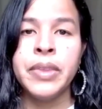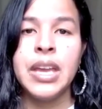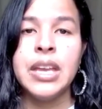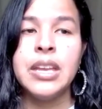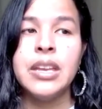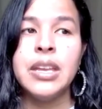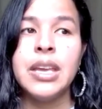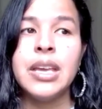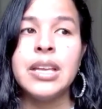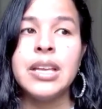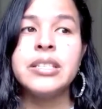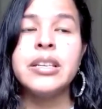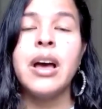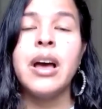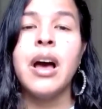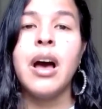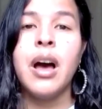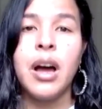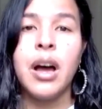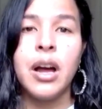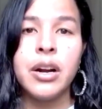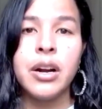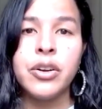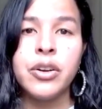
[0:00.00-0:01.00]
and you get to
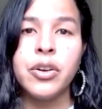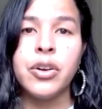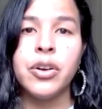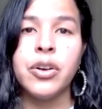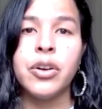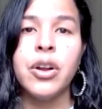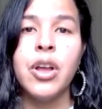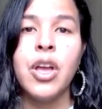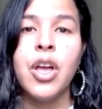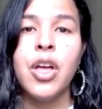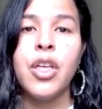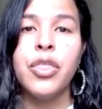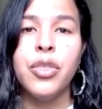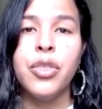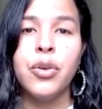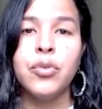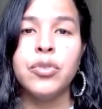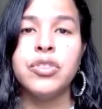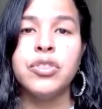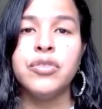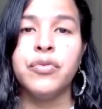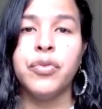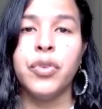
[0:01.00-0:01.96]
honor those